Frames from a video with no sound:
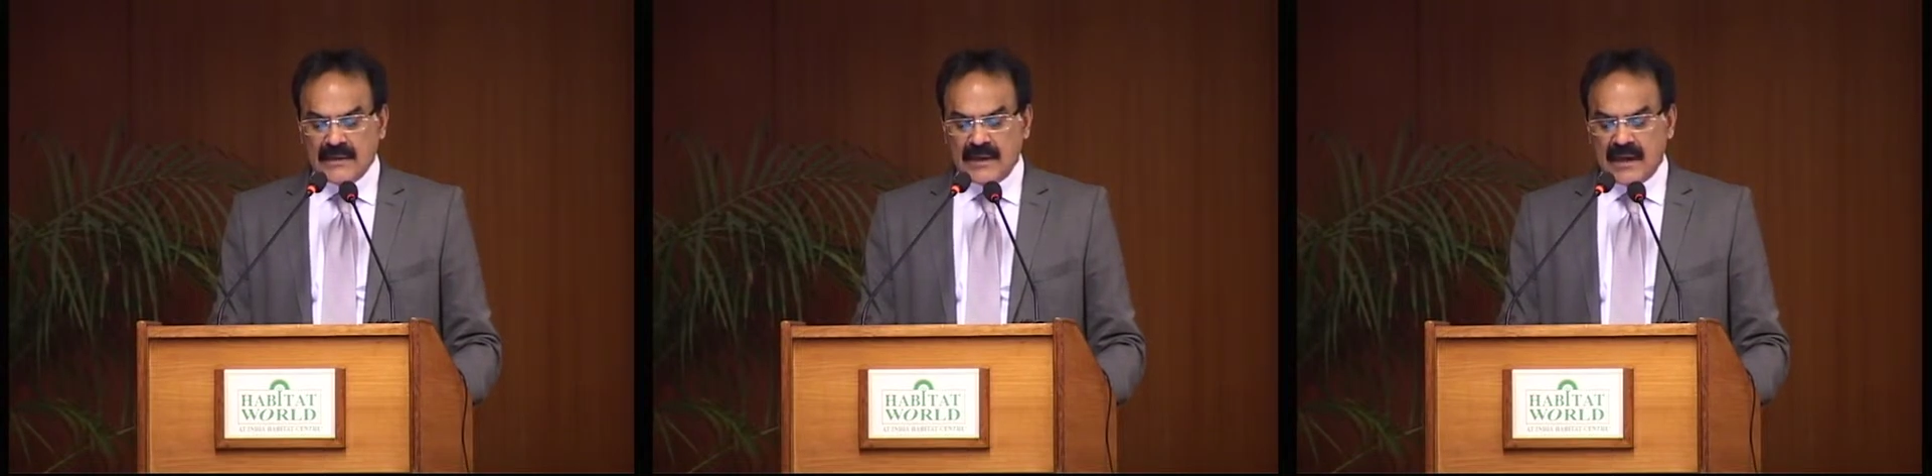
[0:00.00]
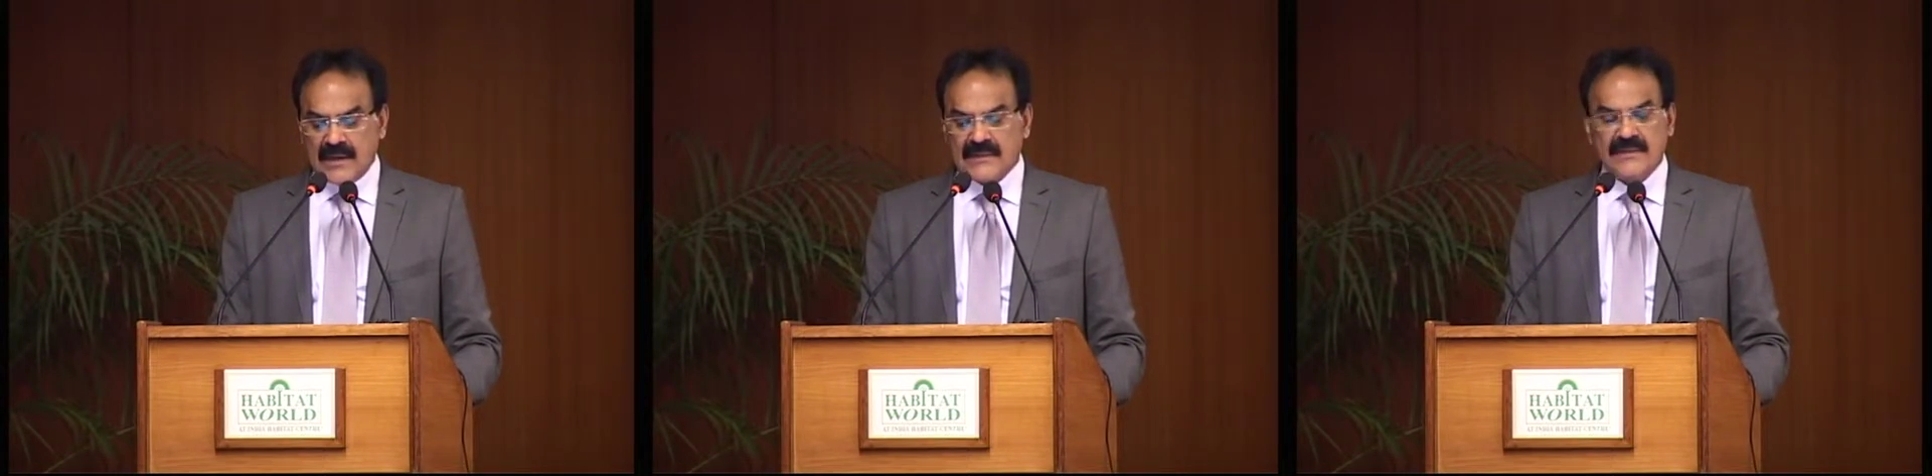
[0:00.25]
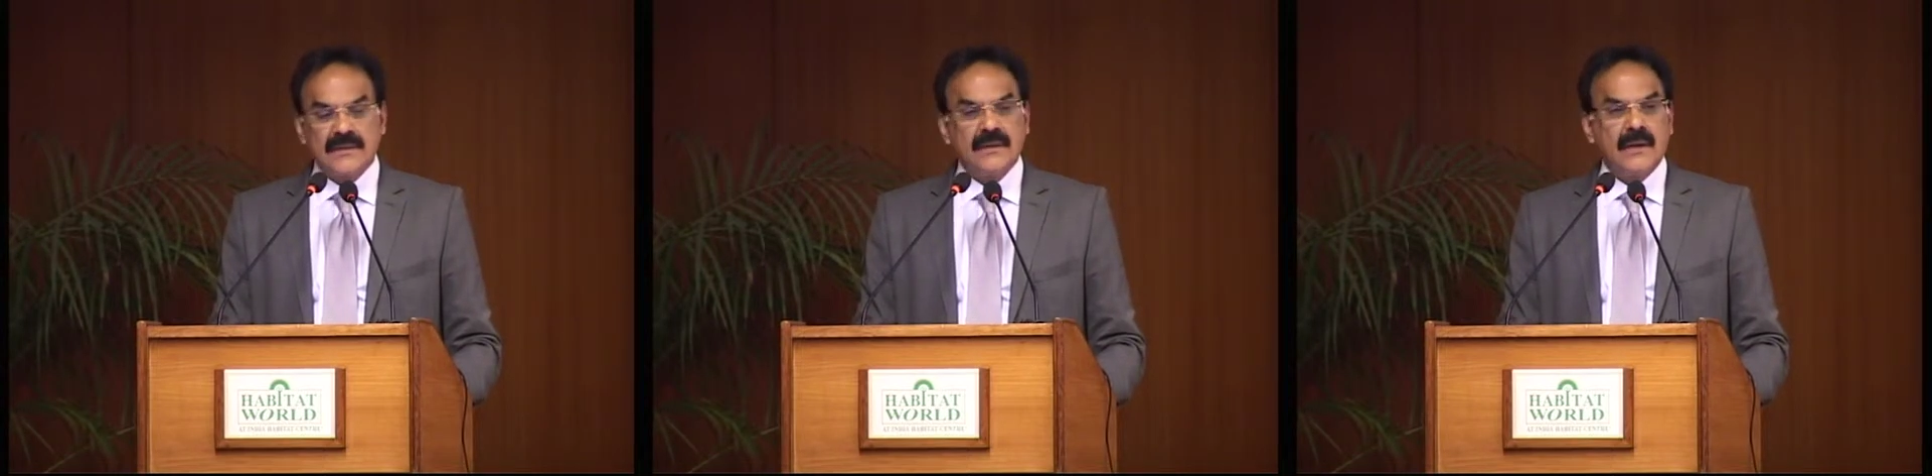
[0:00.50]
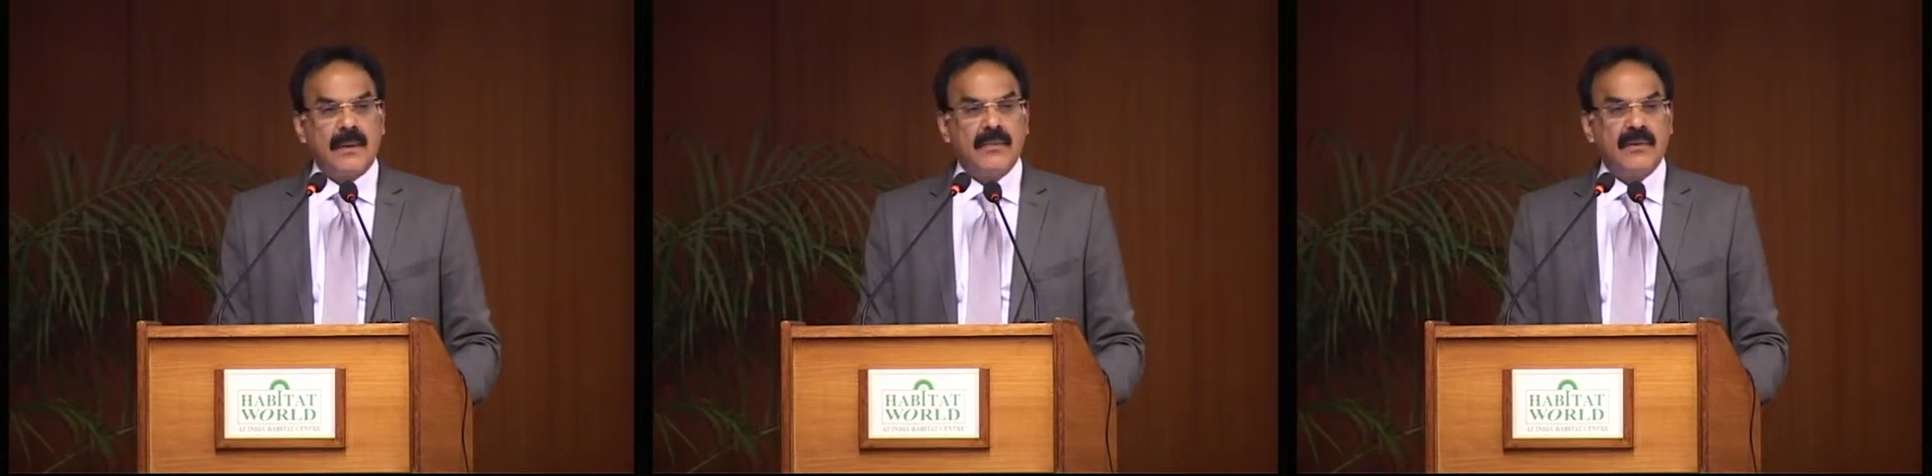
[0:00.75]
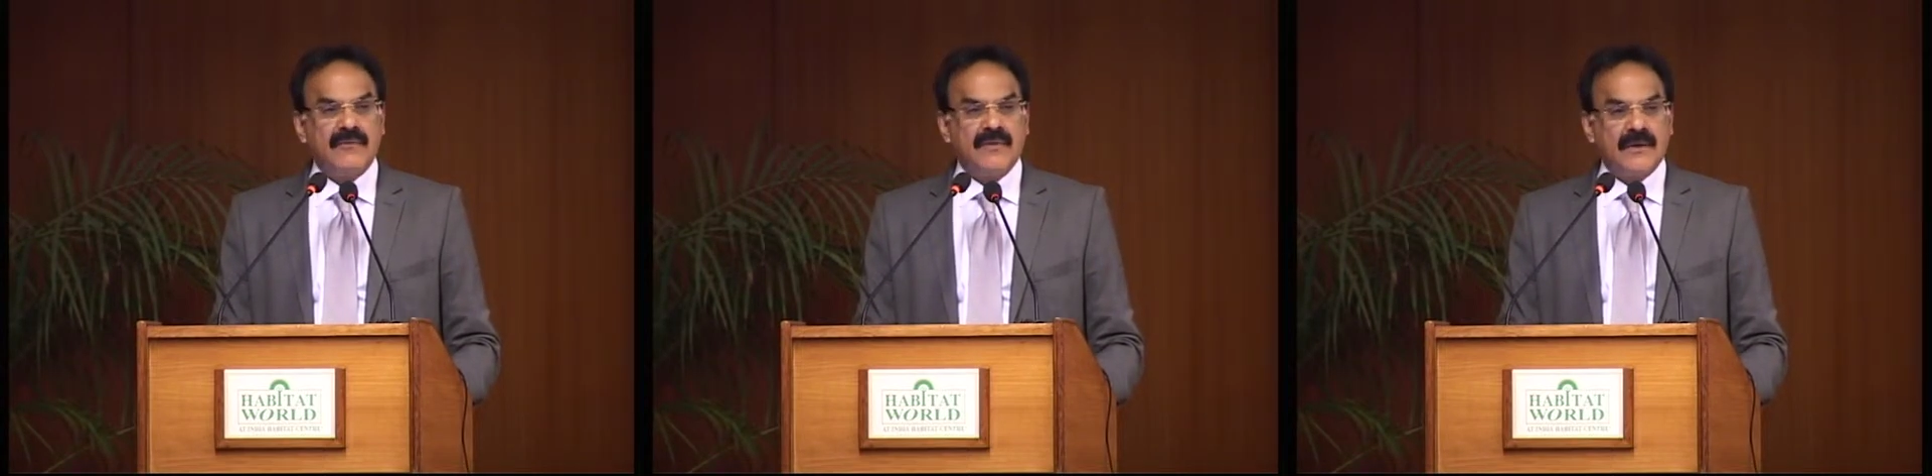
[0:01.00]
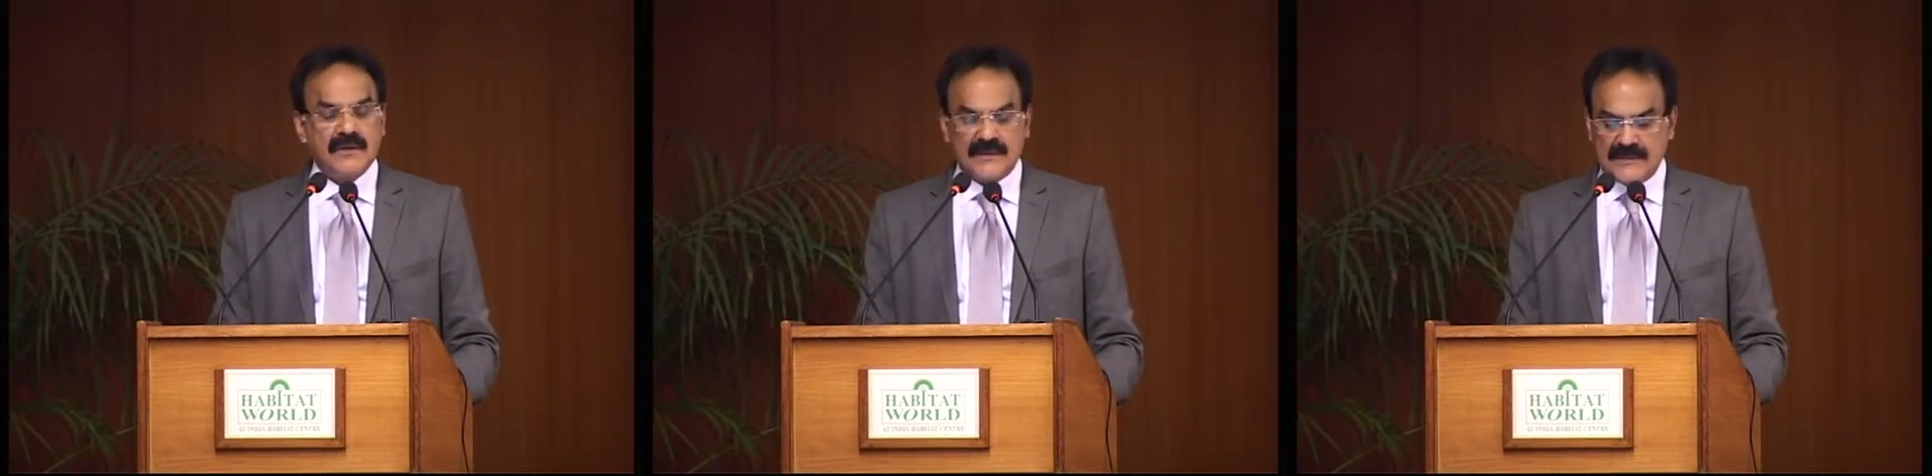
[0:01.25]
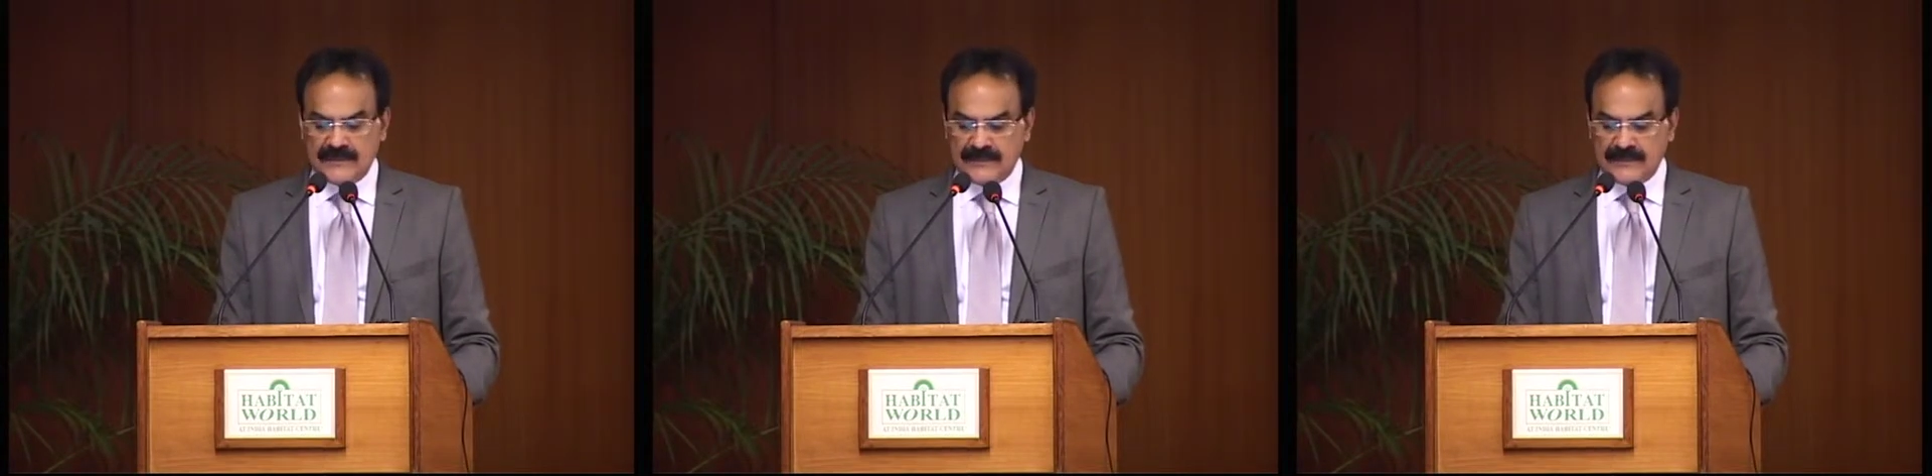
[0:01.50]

last couple of years.